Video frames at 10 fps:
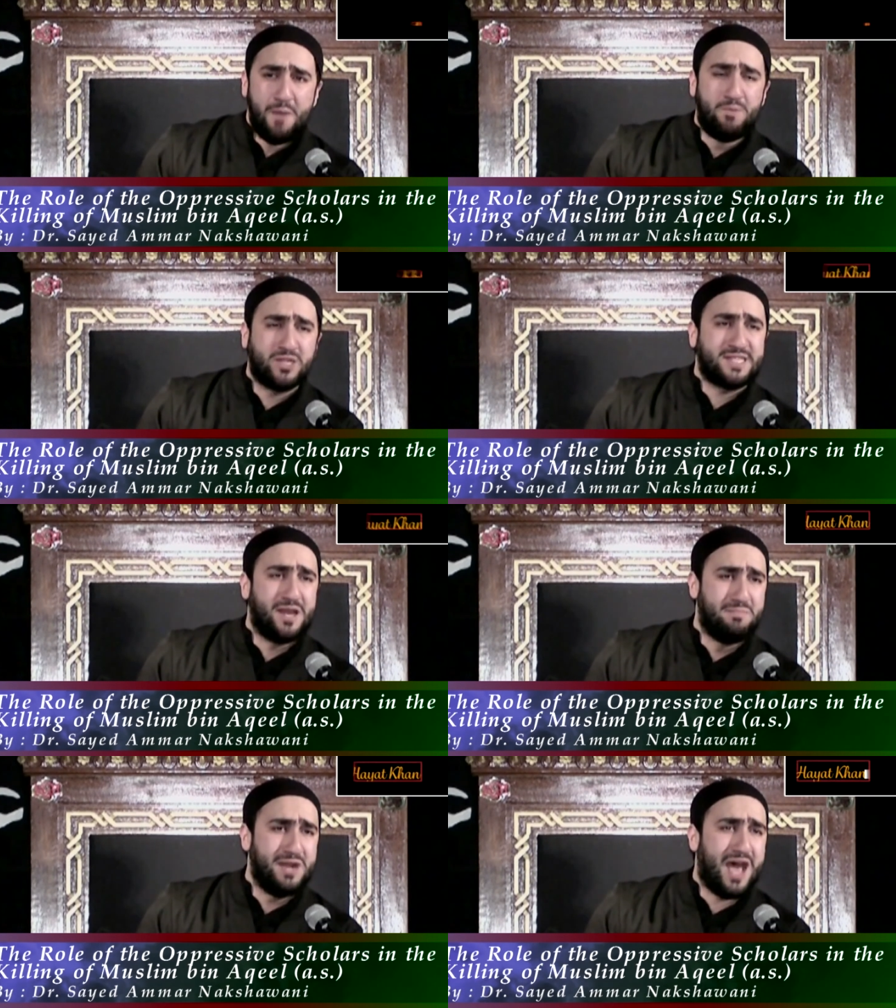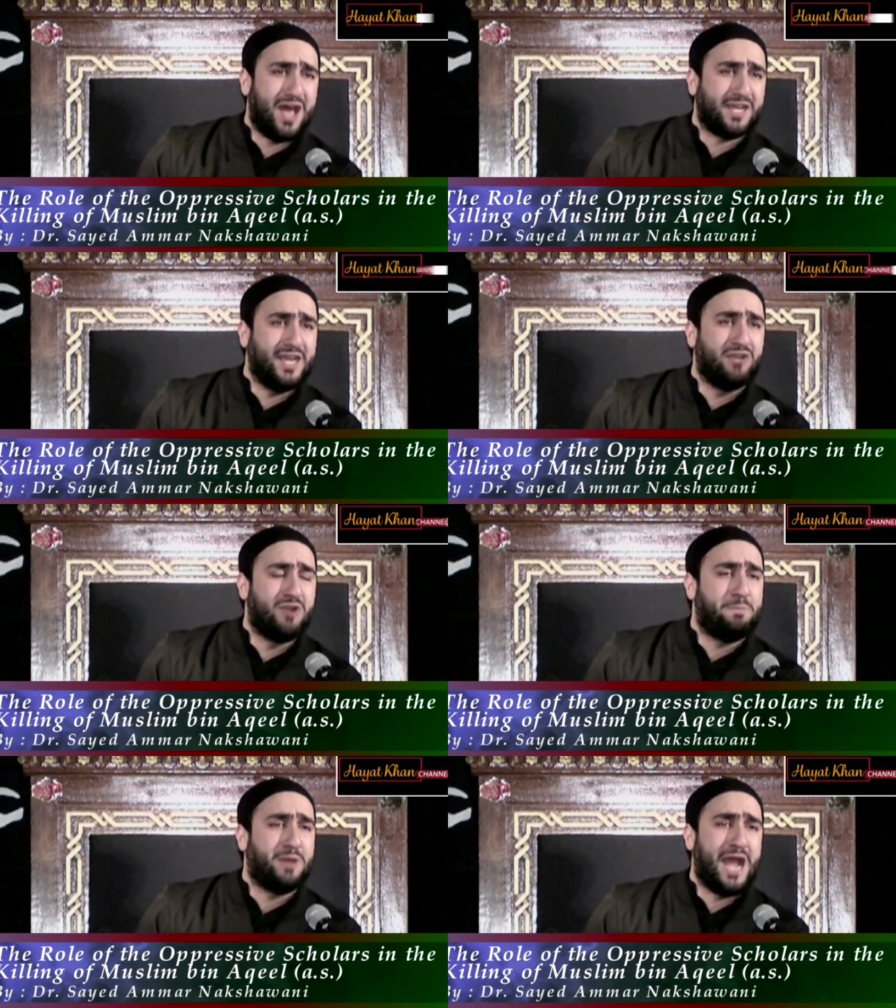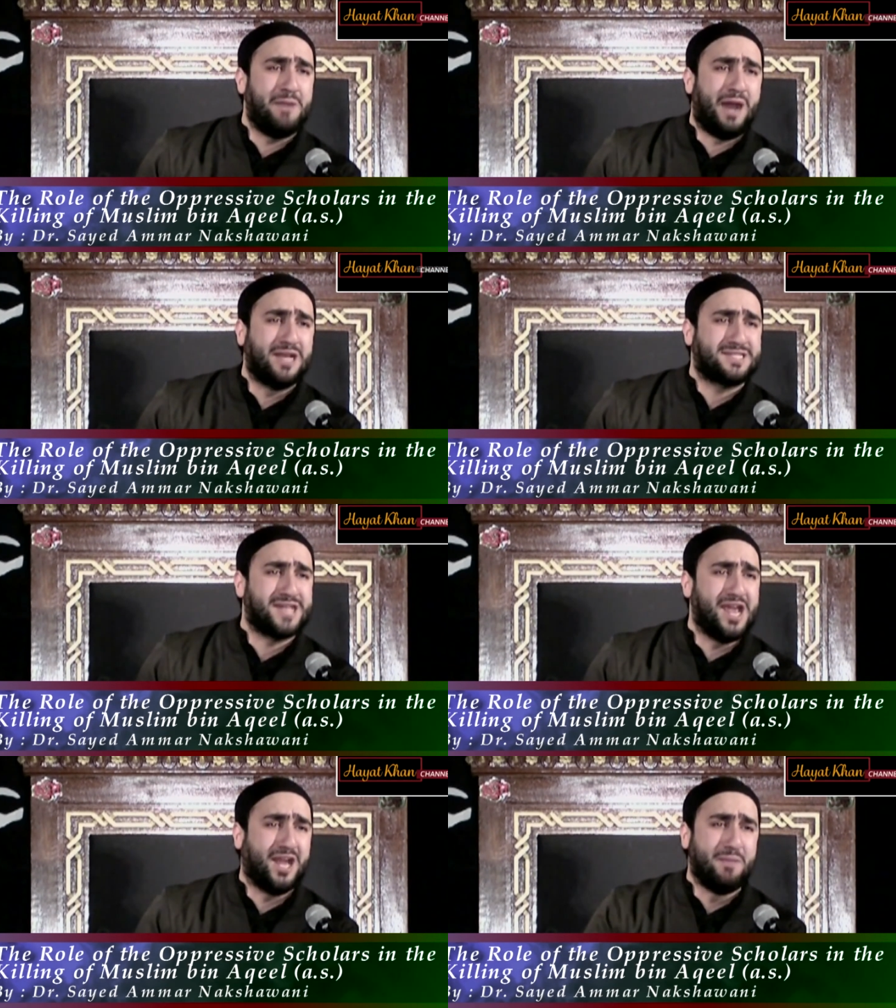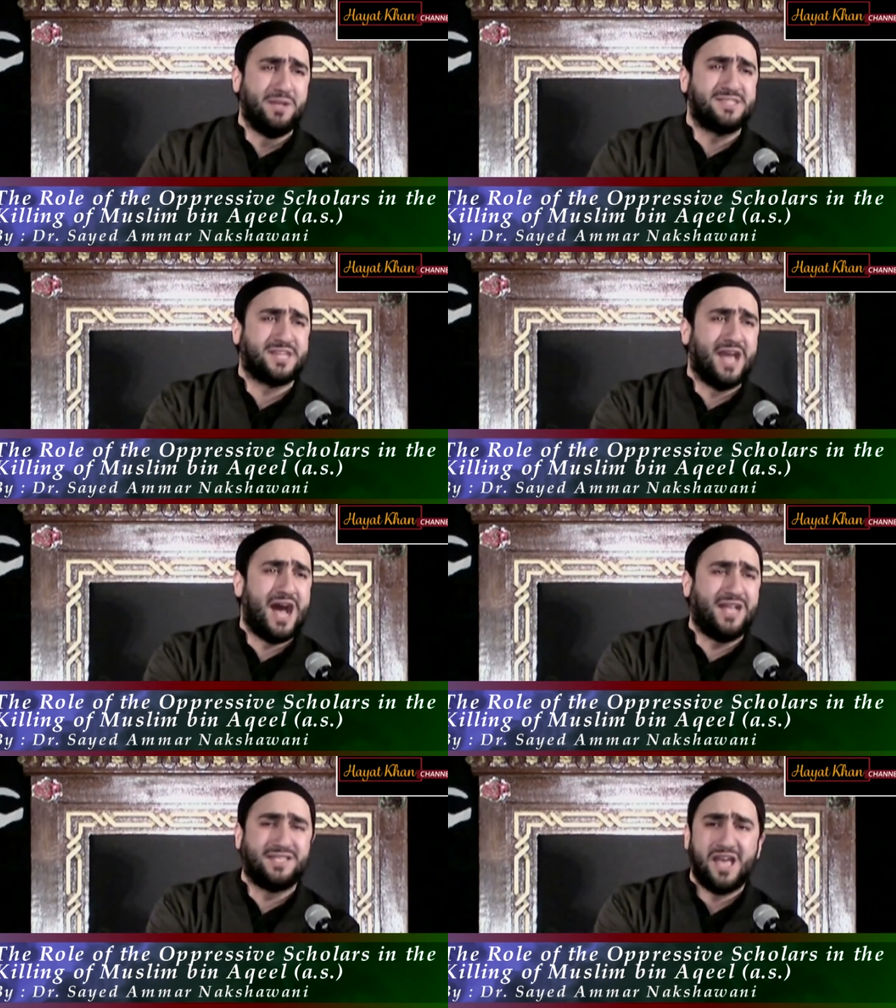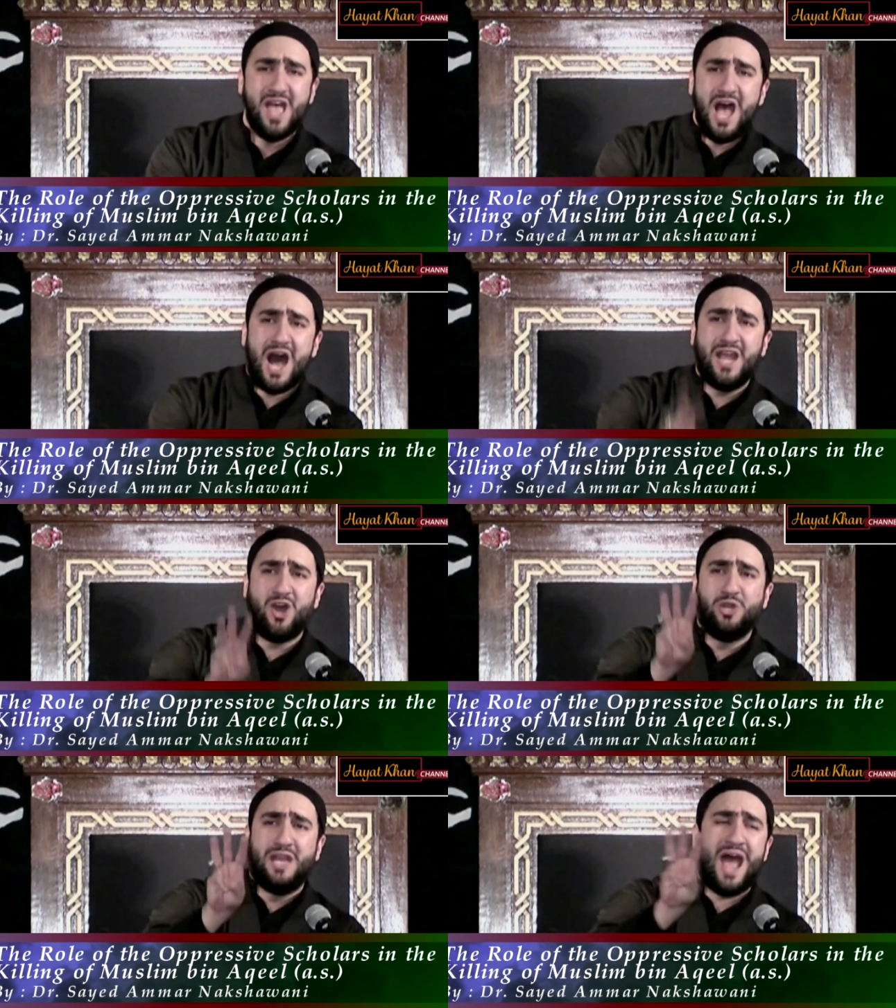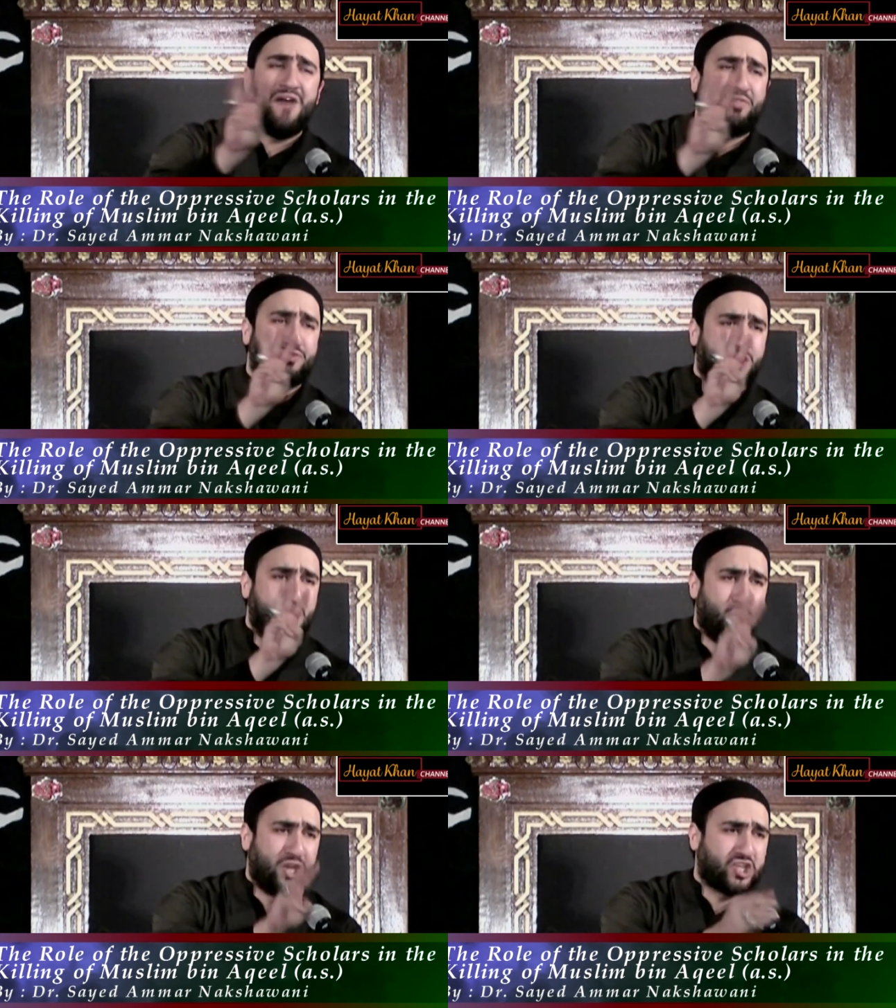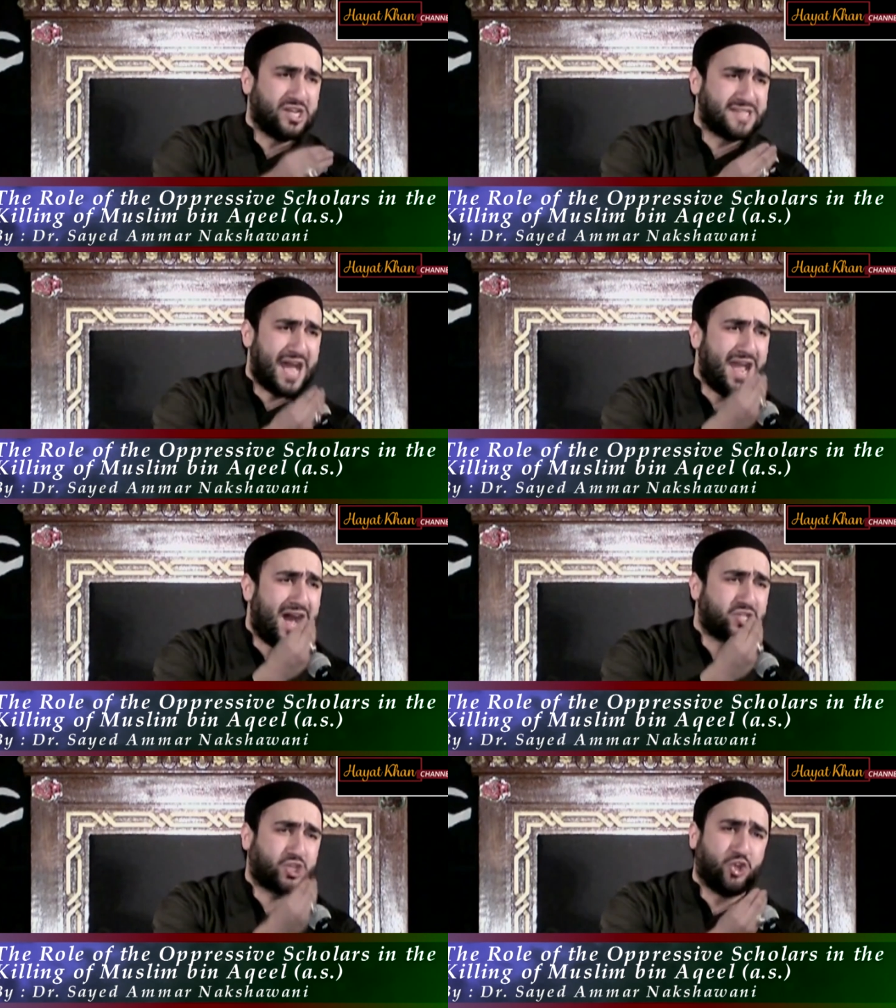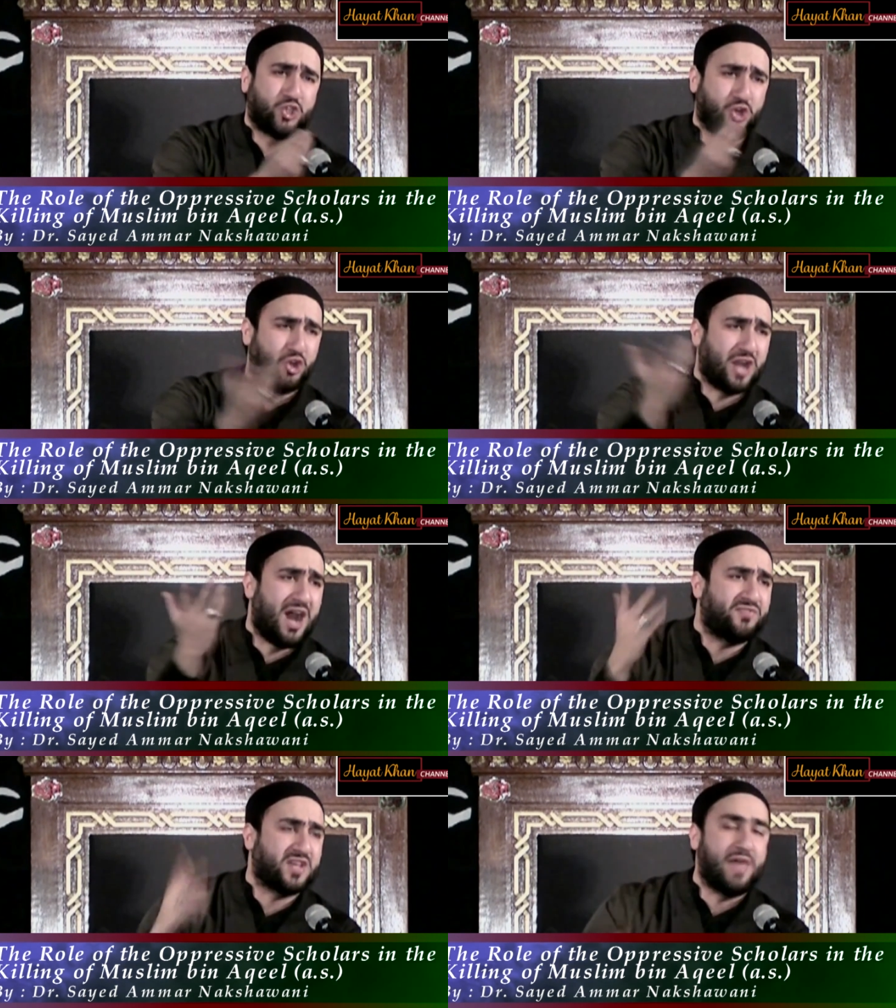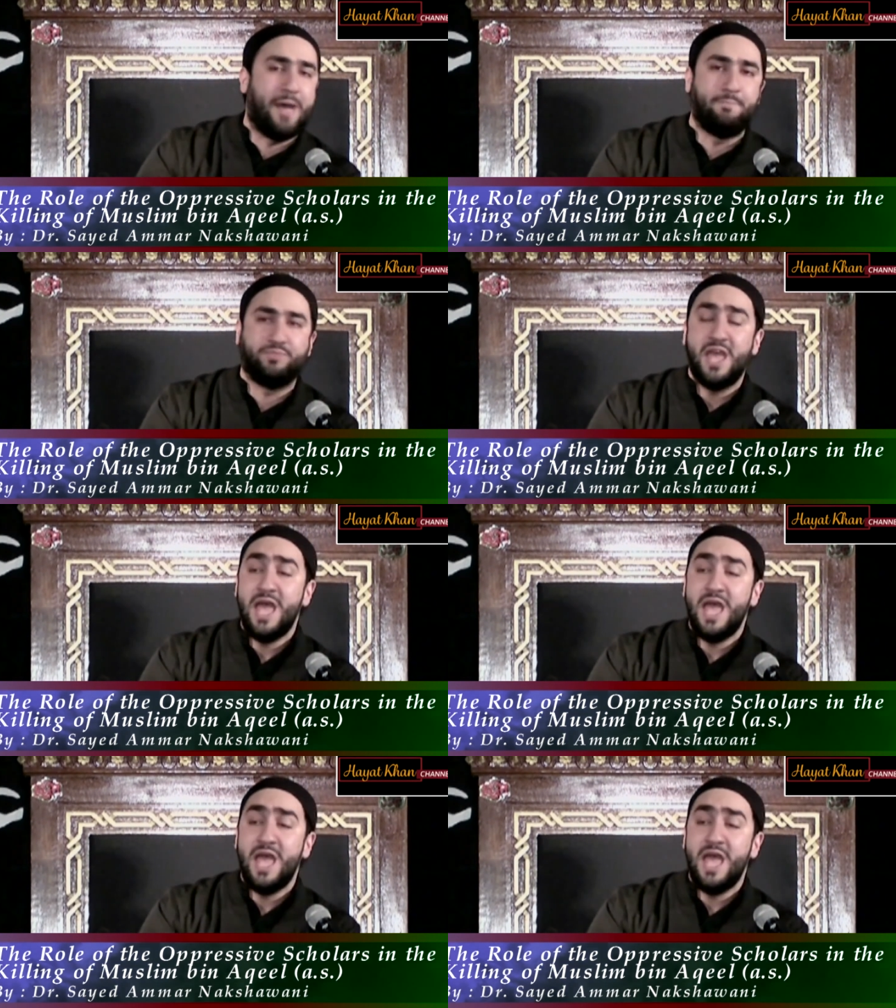Muslim bin Aqeel replied by saying, Ibn Ziyad, I only have 3 wishes. I ask you to look after them.